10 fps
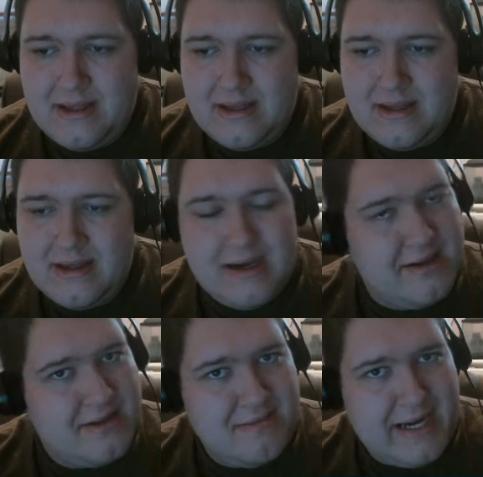
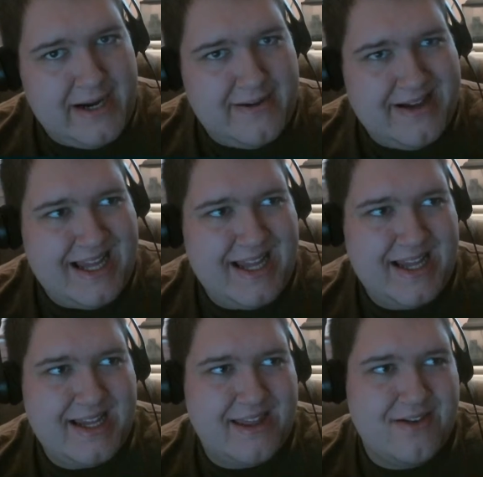Yeah,
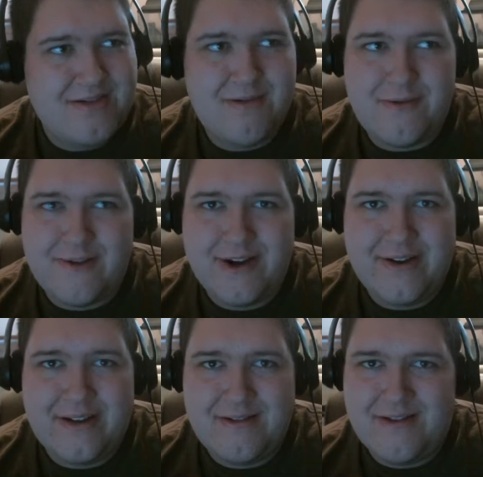those are really
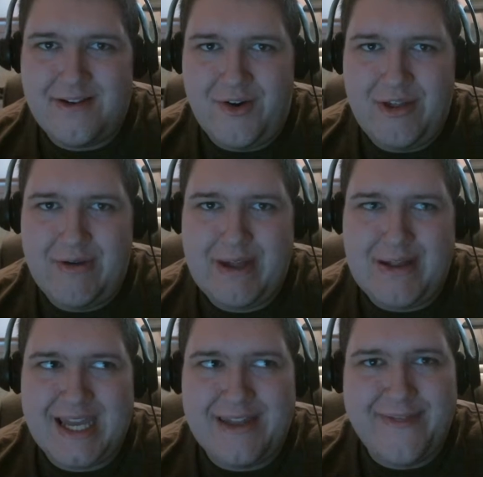the only ways
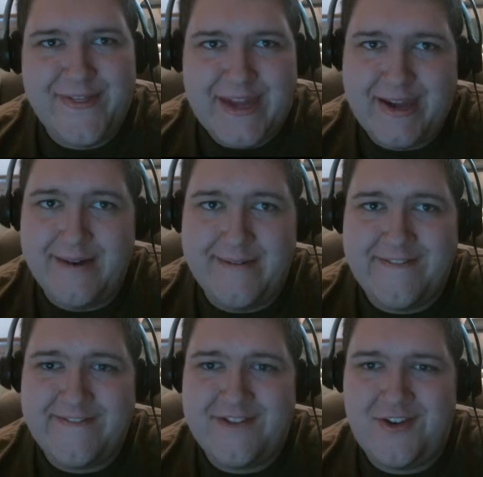I can think
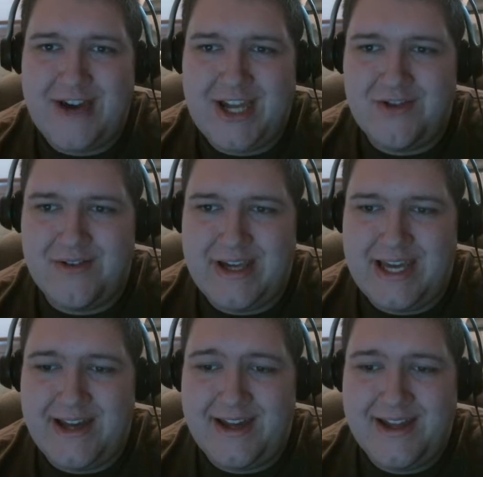of to
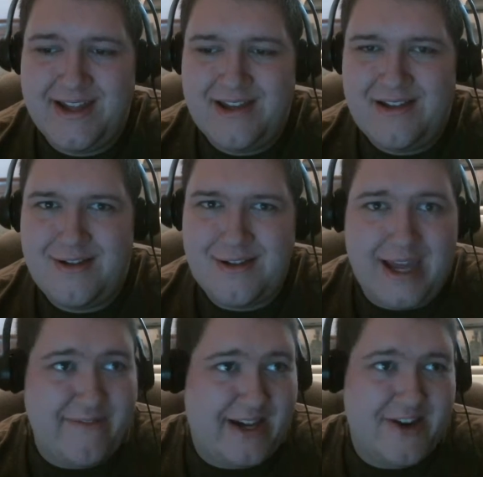actually
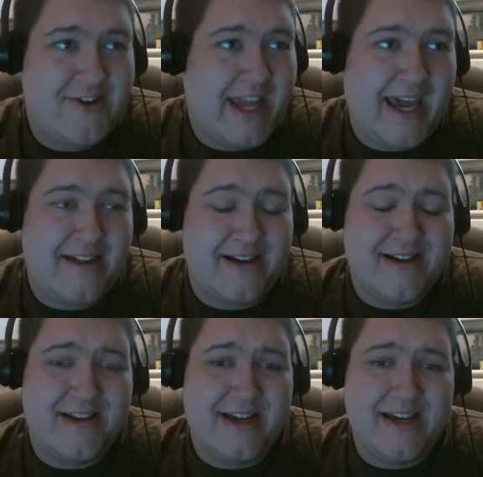save on your
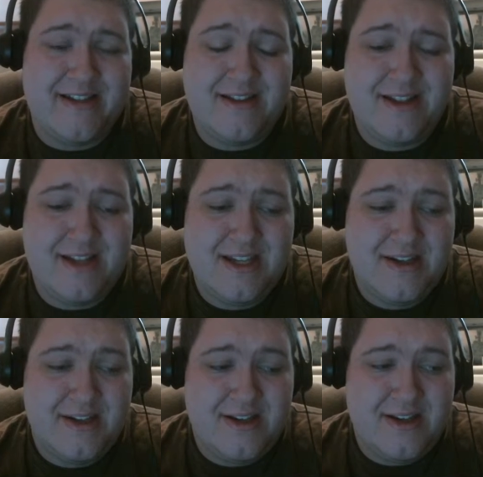data. Then
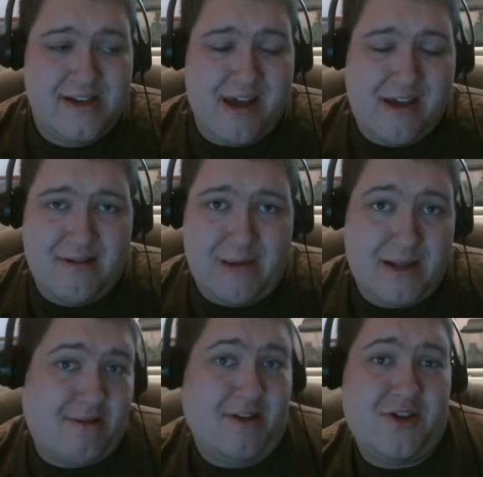is
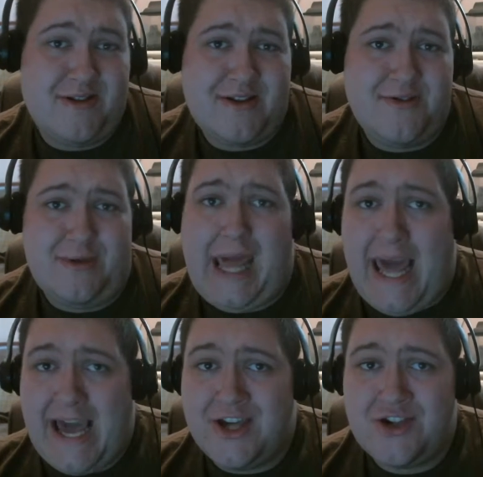basically just to
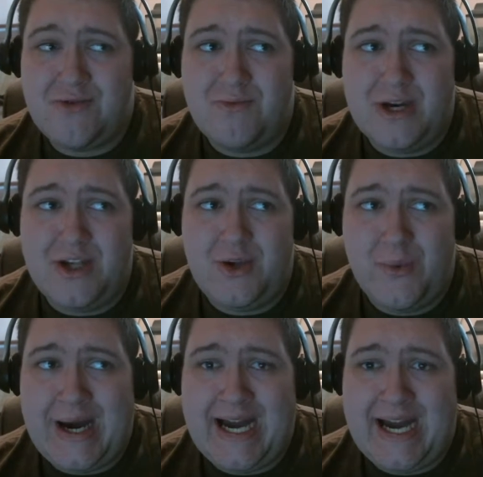cache what you
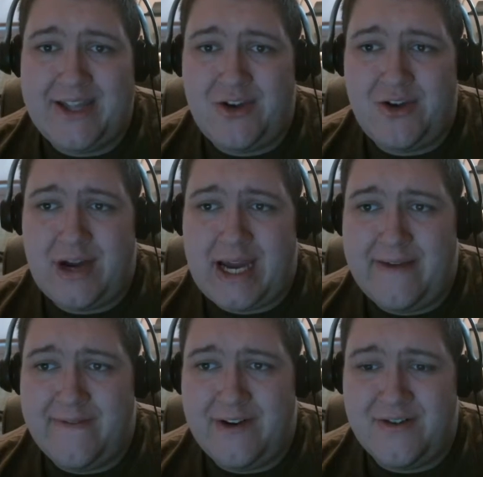want onto your
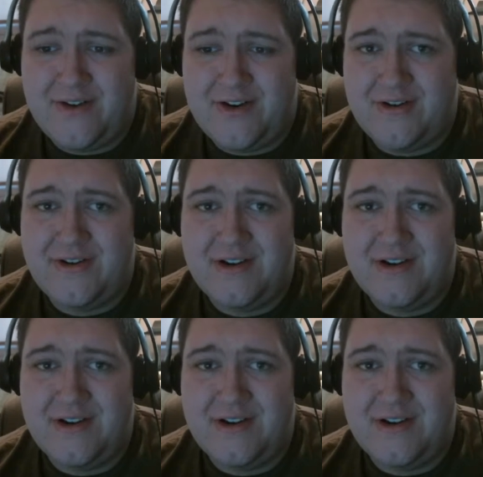iPhone, or